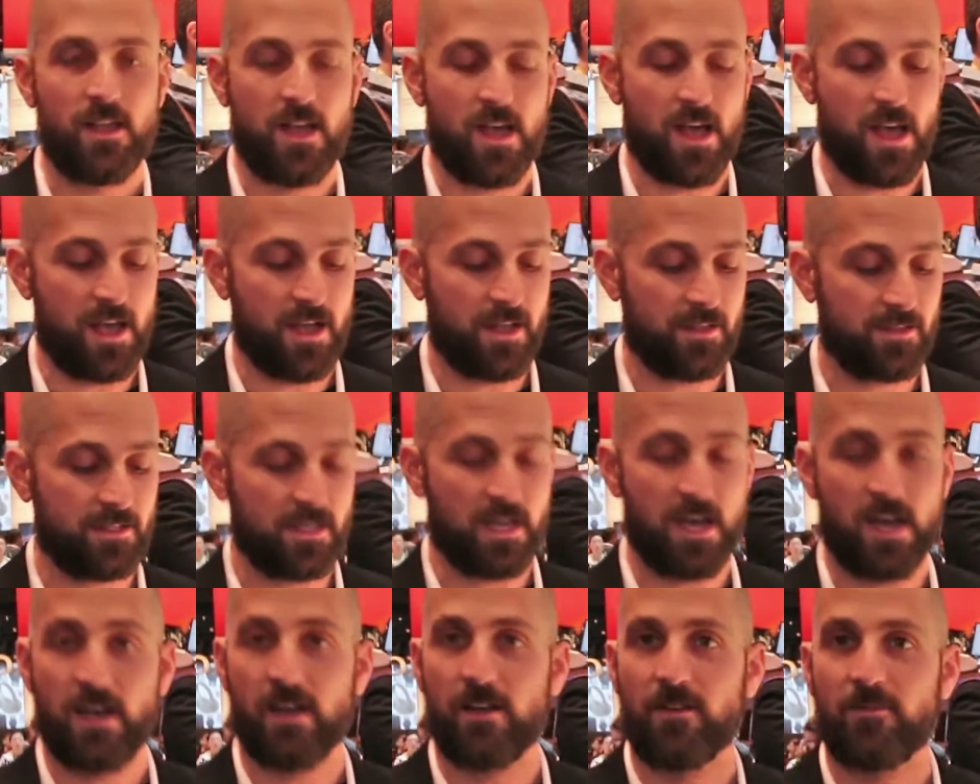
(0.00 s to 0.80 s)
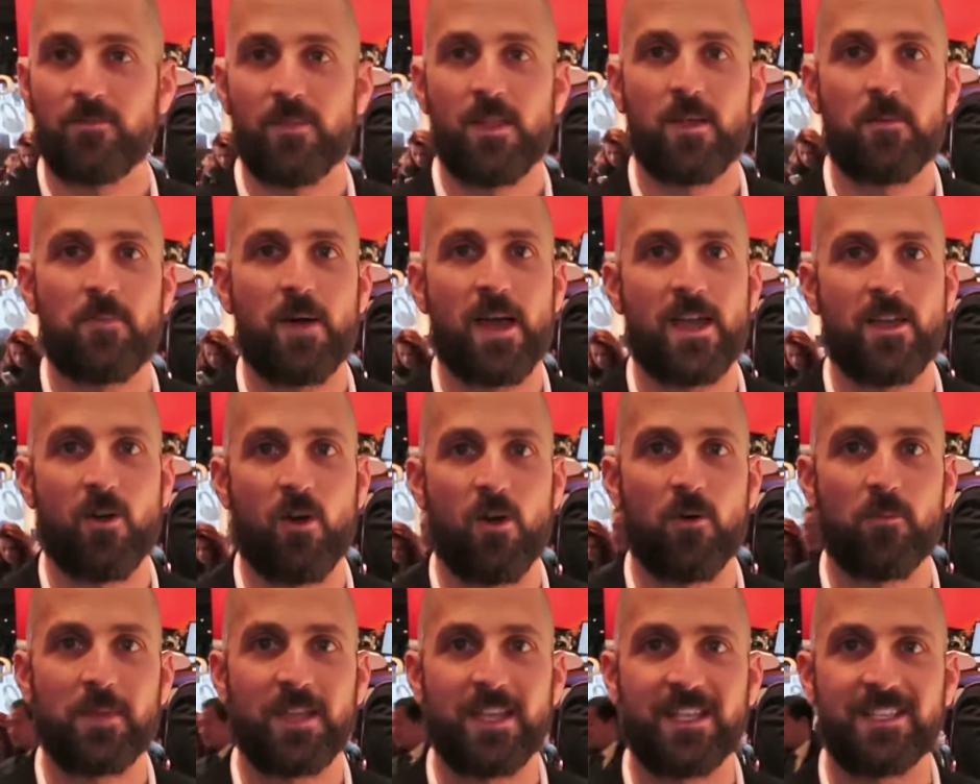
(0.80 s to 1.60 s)
And uh, by
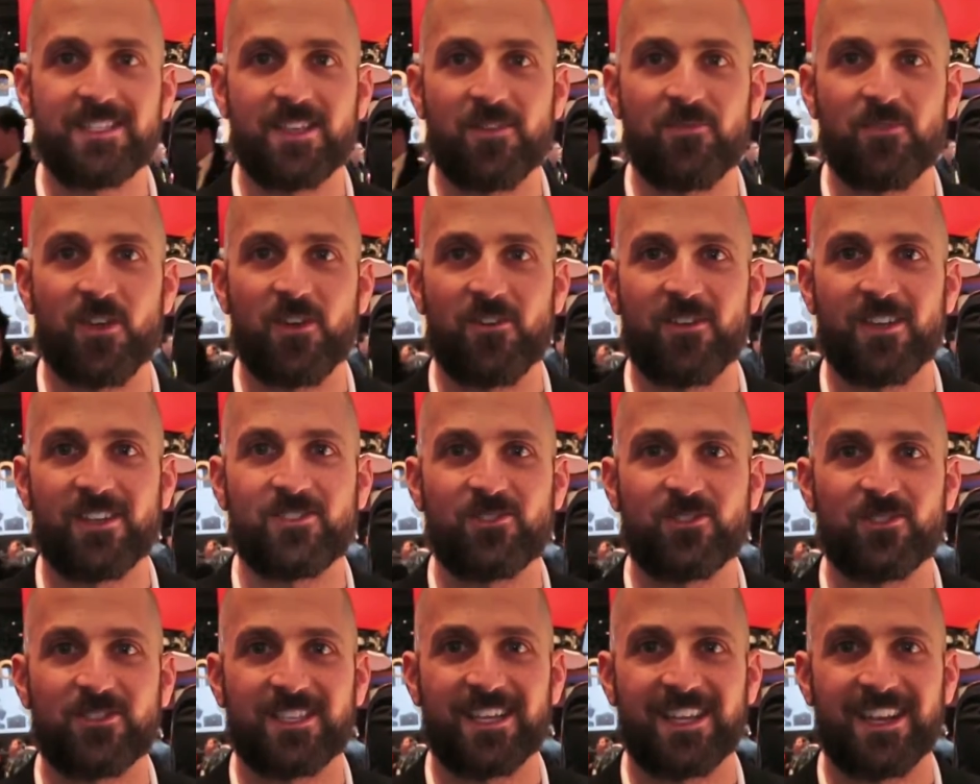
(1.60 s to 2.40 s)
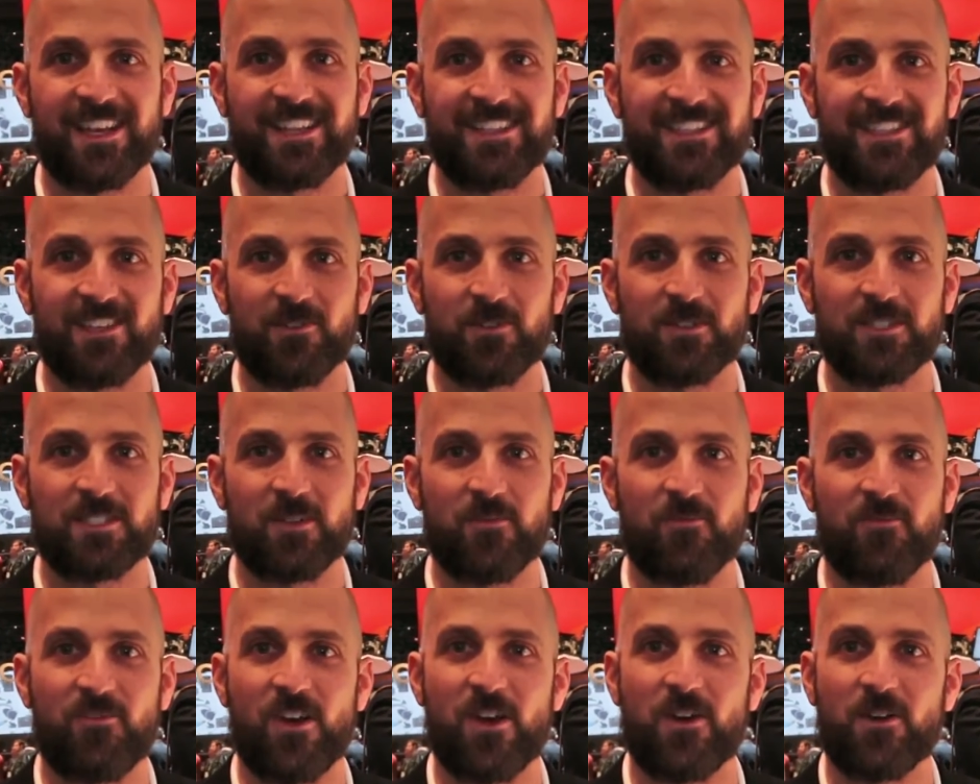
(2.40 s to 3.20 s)
all means, if you're interested in doing
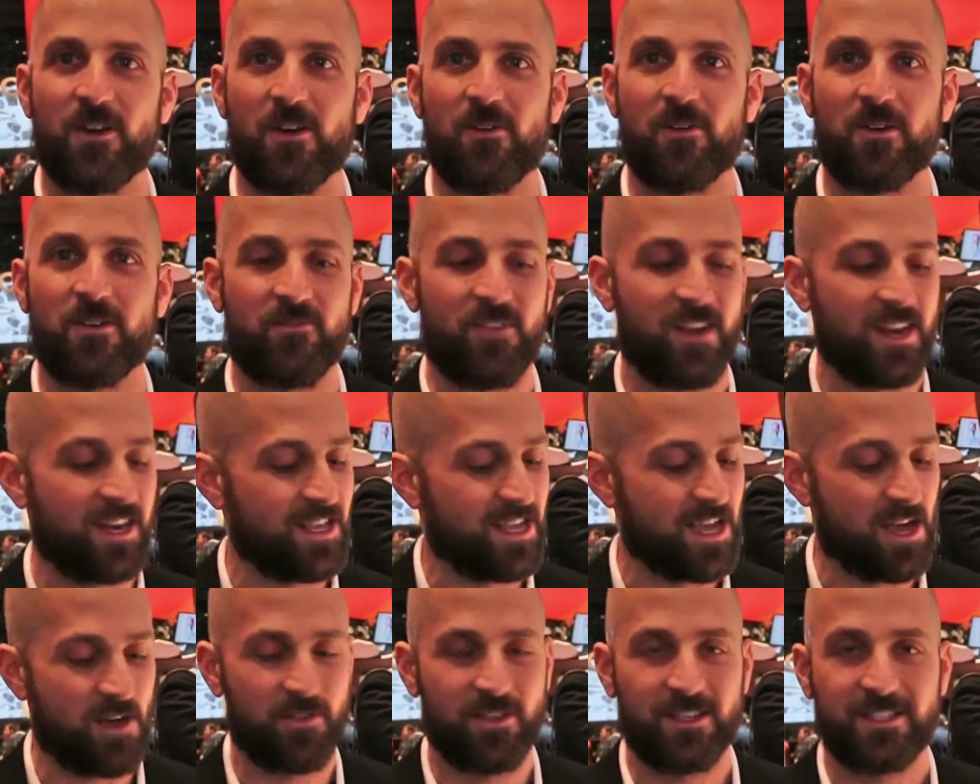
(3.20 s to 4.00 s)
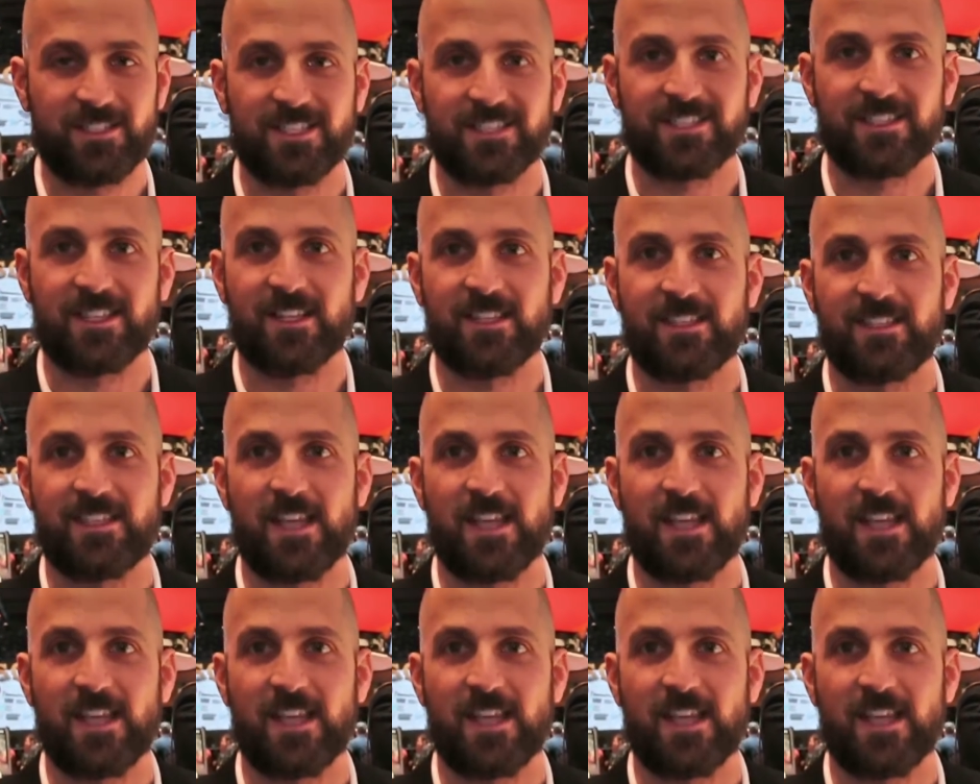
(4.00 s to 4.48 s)
some photo and video, this is the,